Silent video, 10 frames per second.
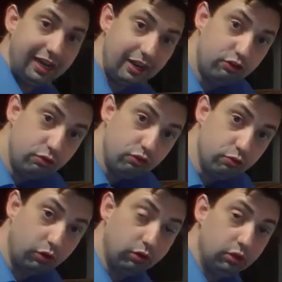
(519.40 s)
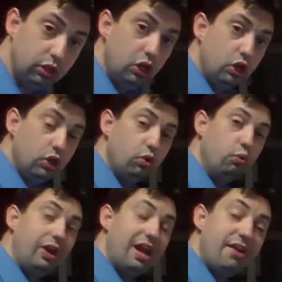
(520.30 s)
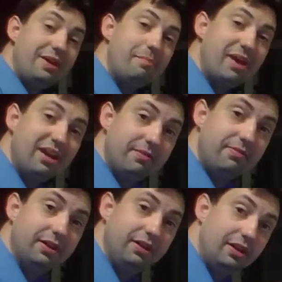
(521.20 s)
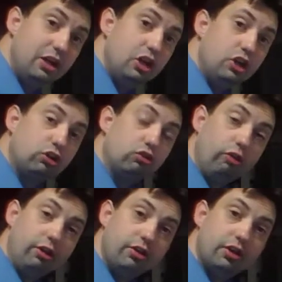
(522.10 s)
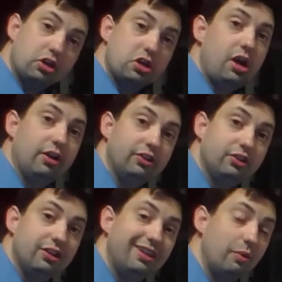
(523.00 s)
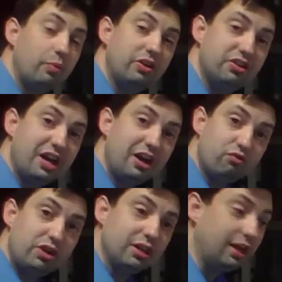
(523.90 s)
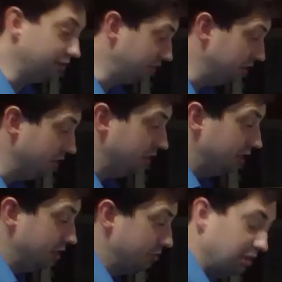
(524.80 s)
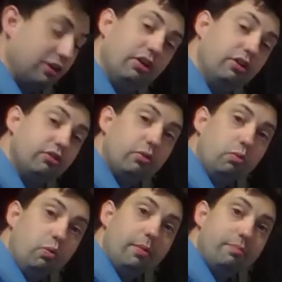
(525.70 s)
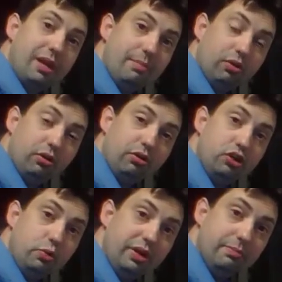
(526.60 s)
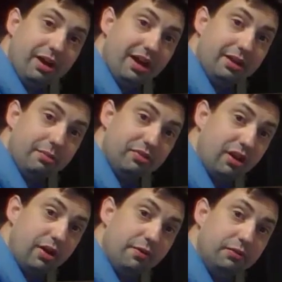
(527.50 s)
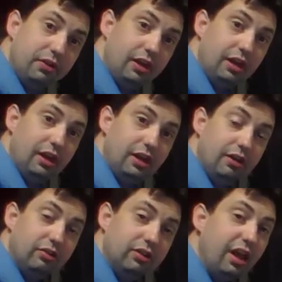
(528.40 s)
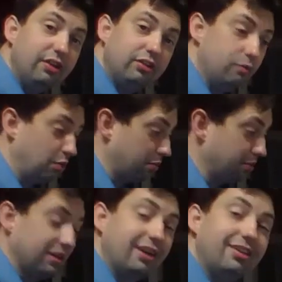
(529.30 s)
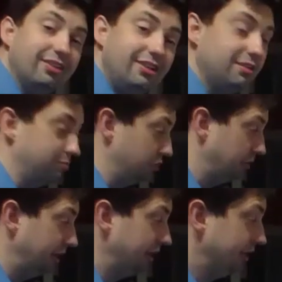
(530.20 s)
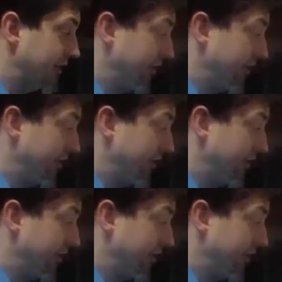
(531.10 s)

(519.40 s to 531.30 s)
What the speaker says: And as usual, we have a benefit greater than a cost that we are not realizing, because what people are doing by themselves is less than what we would like to see them doing.